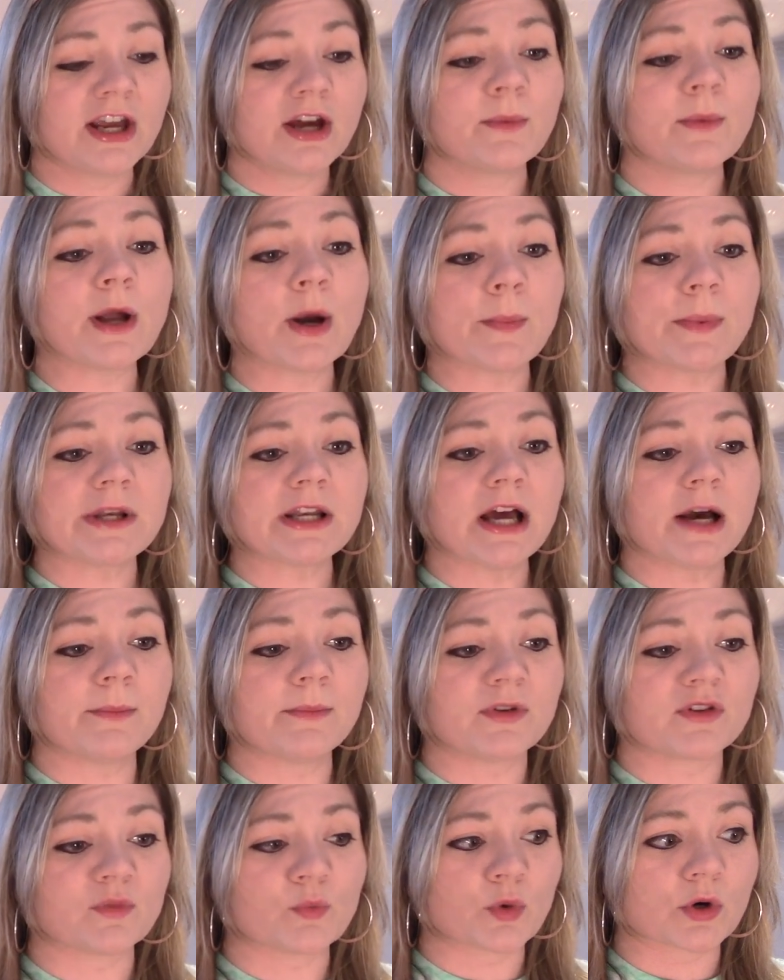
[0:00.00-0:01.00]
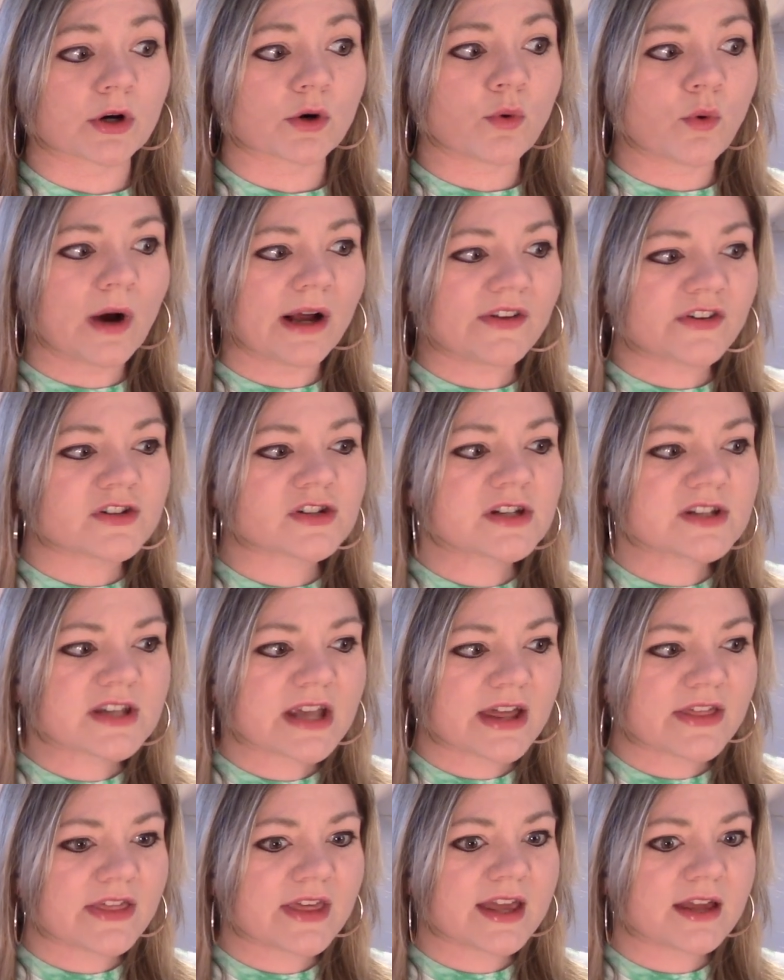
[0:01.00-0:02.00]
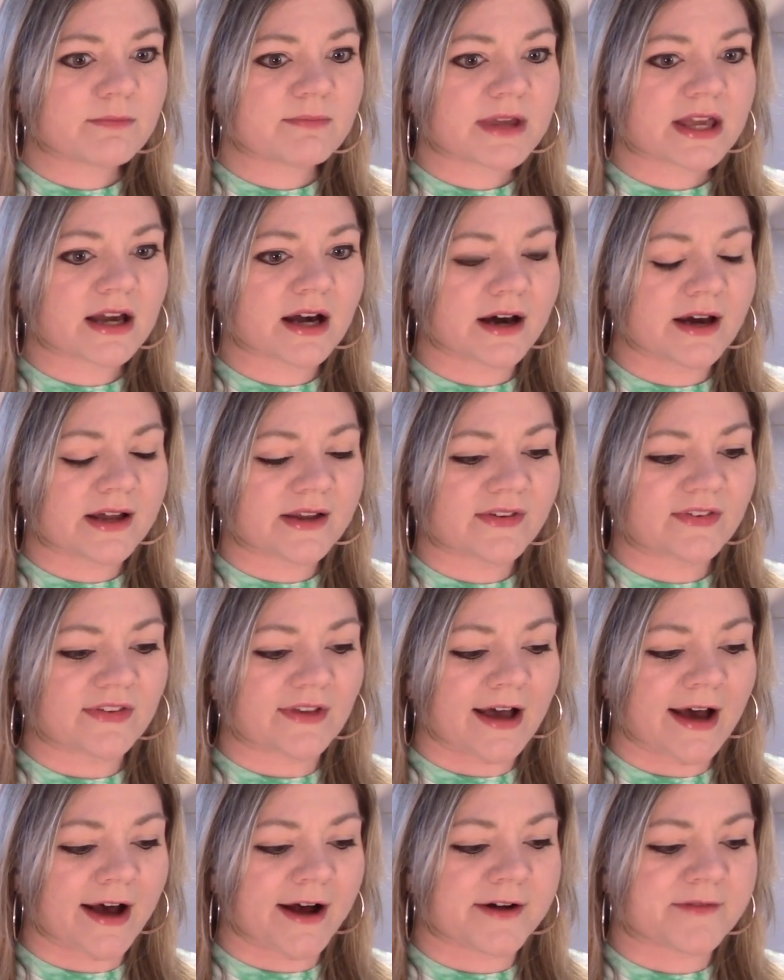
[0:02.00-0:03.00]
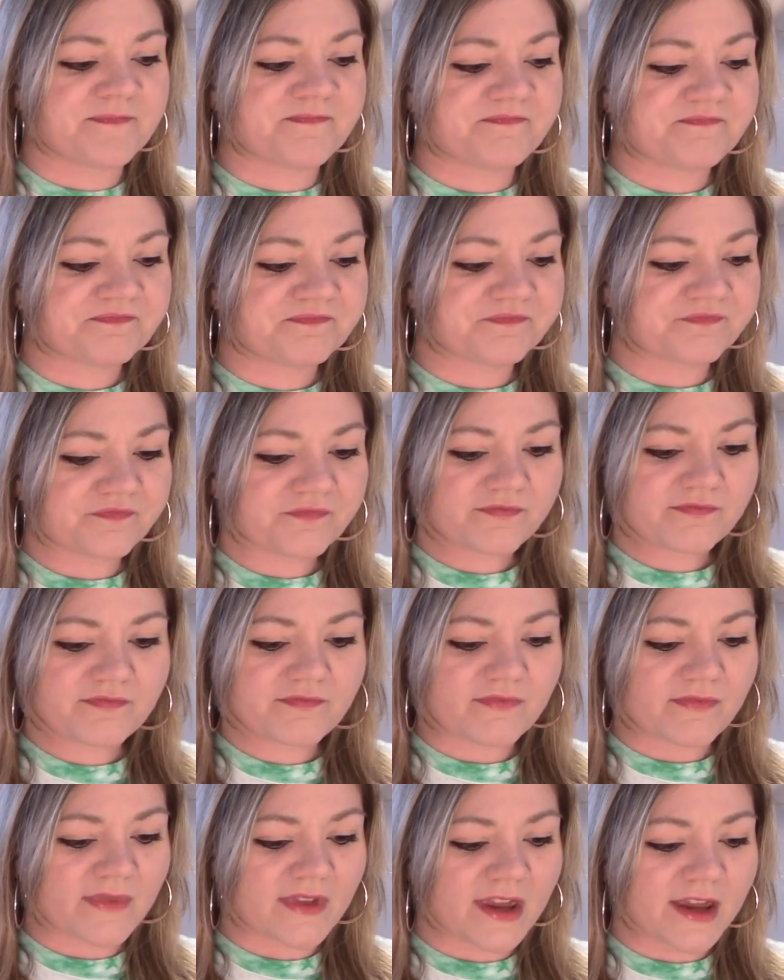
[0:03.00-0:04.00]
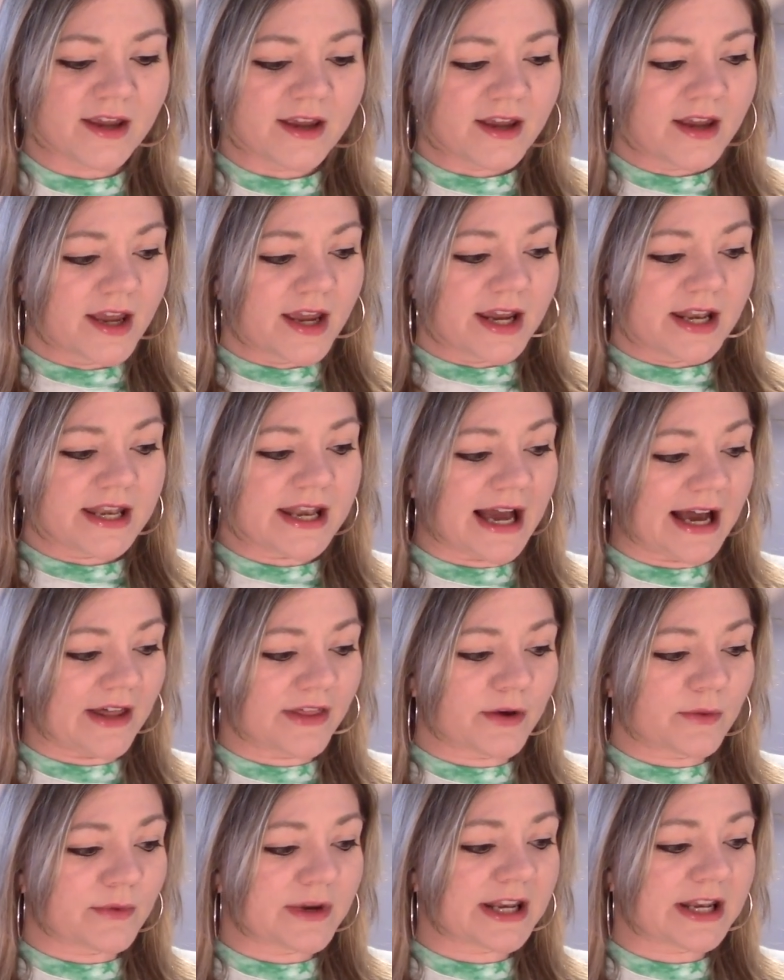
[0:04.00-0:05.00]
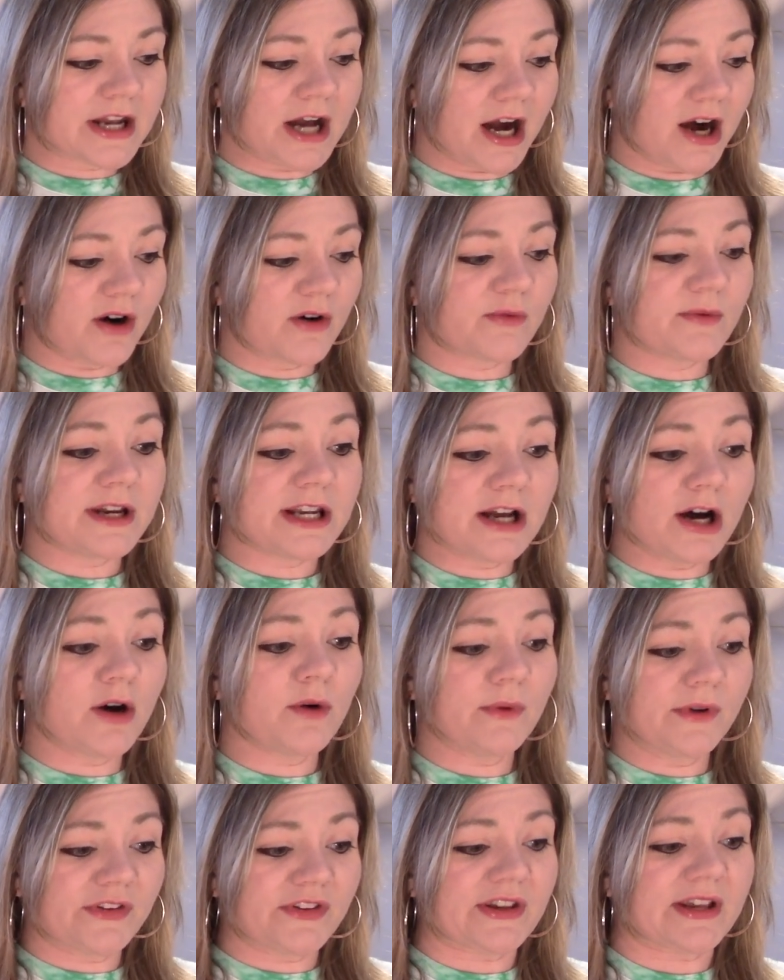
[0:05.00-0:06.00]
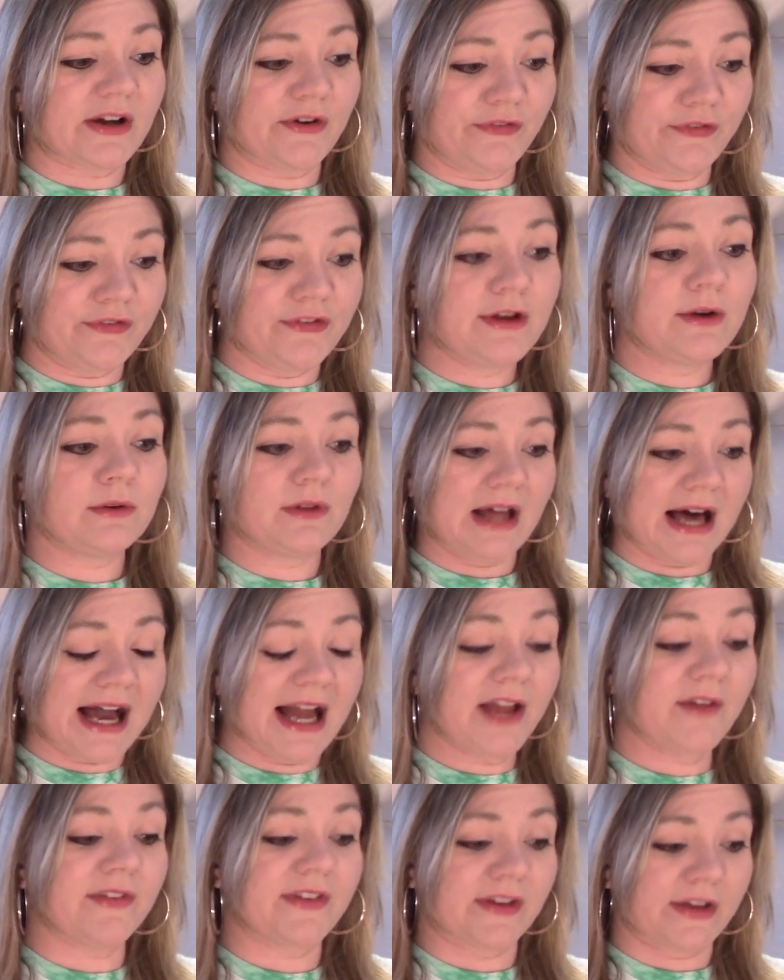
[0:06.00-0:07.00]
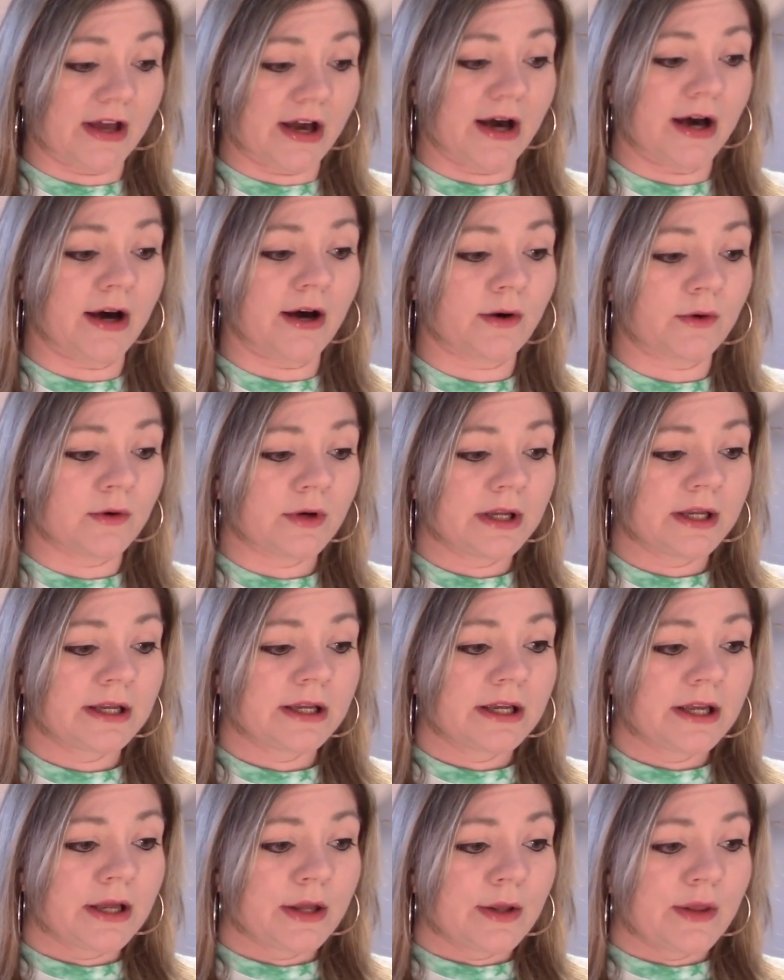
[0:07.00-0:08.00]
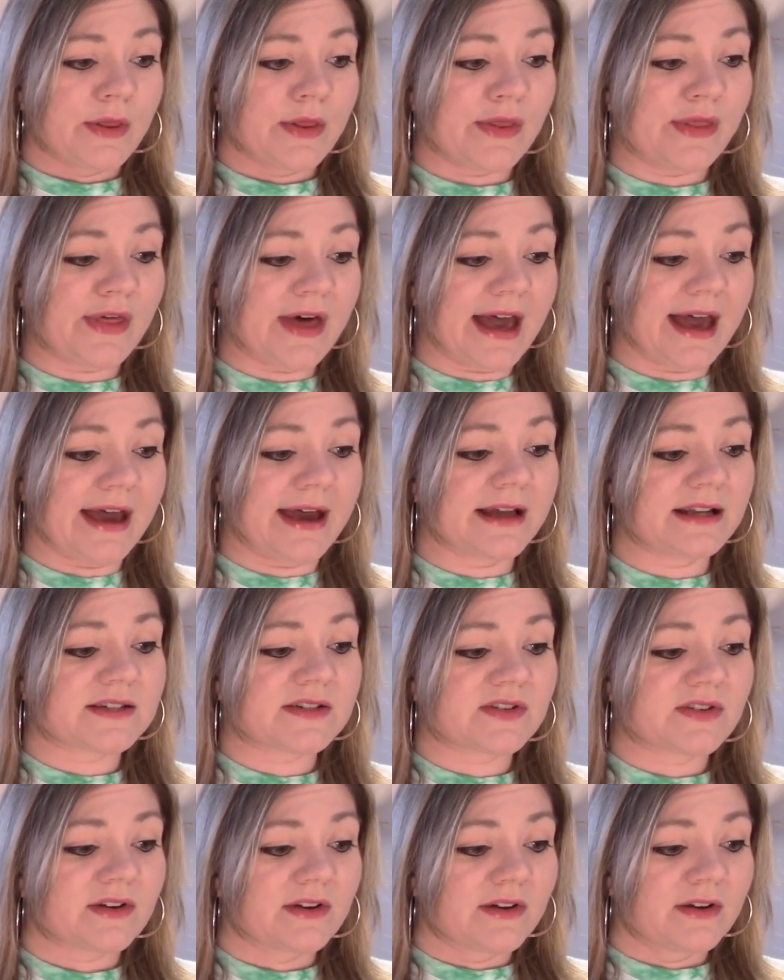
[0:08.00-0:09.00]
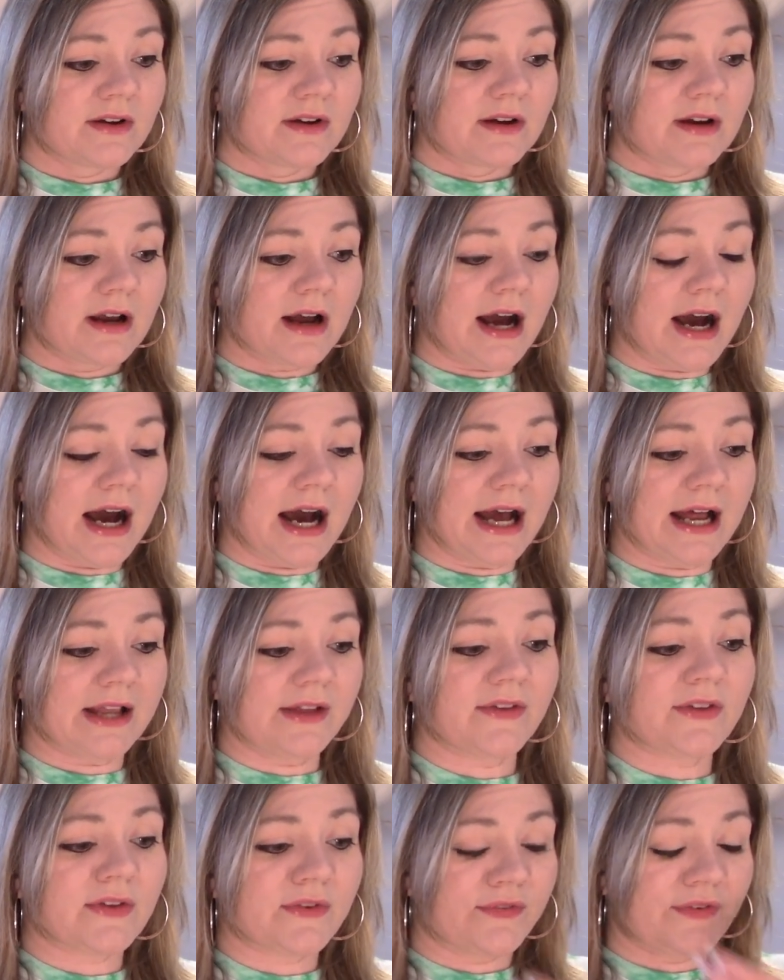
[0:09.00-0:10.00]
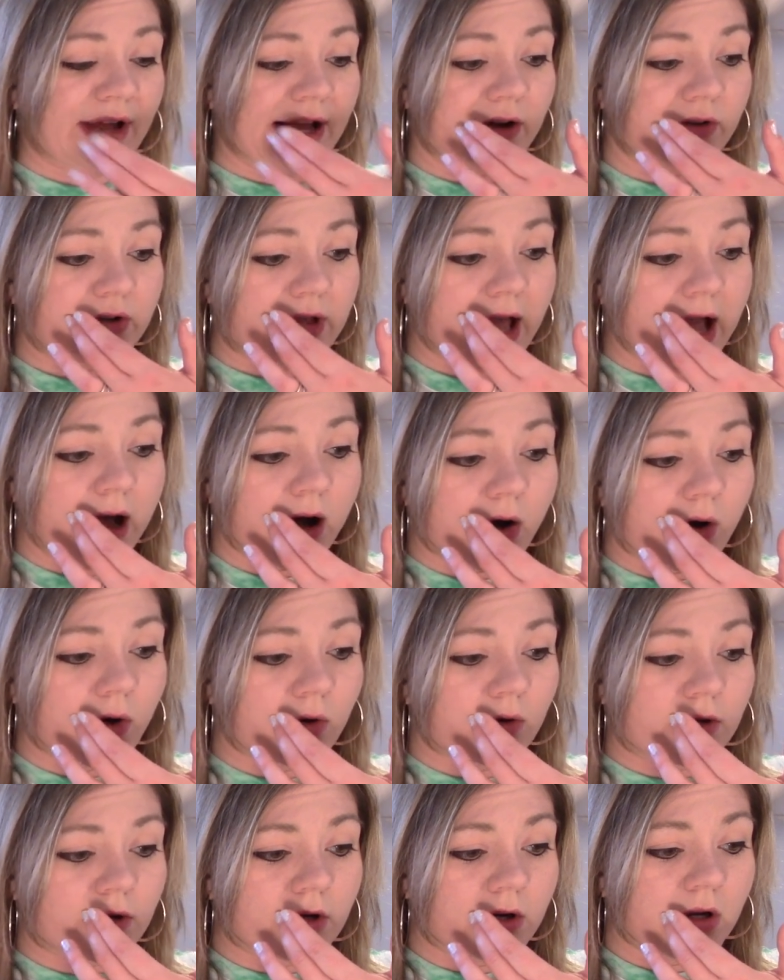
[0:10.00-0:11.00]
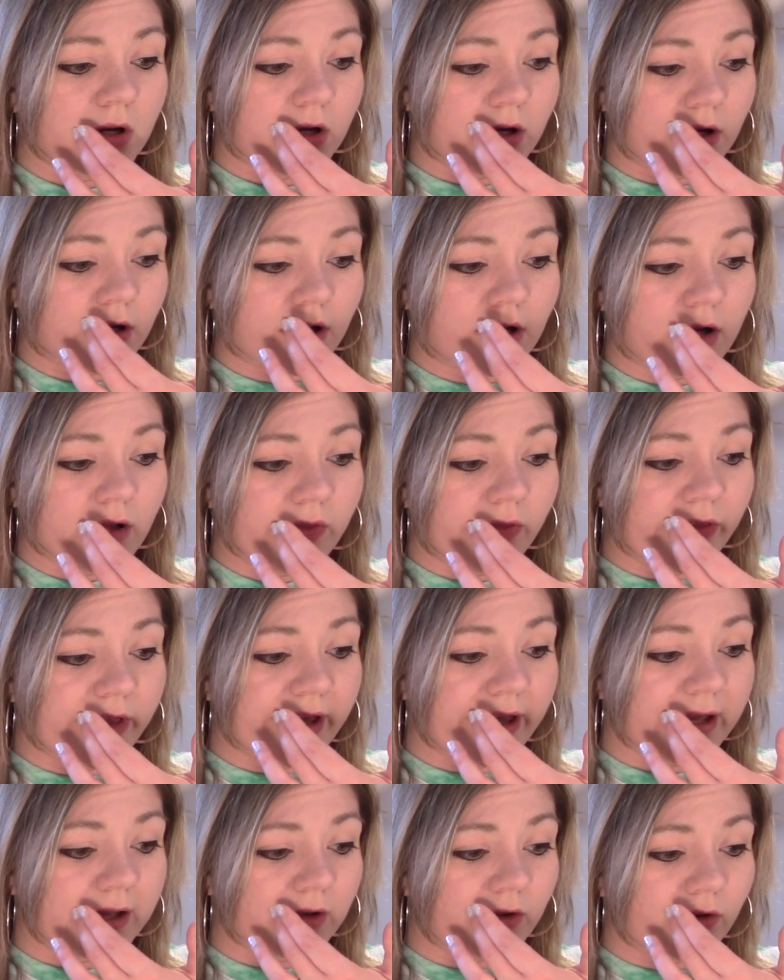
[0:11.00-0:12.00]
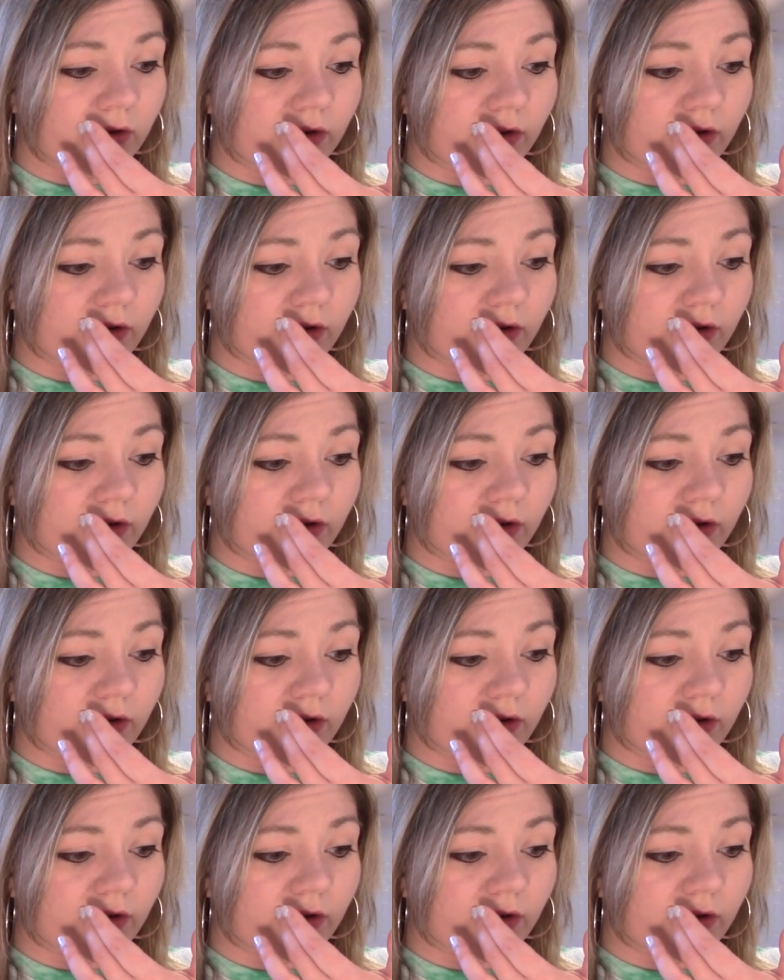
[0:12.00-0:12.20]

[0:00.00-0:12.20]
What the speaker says: We opened up some more questions, I think, because now that we know, and we know it was like a few lives ago that Oz found out that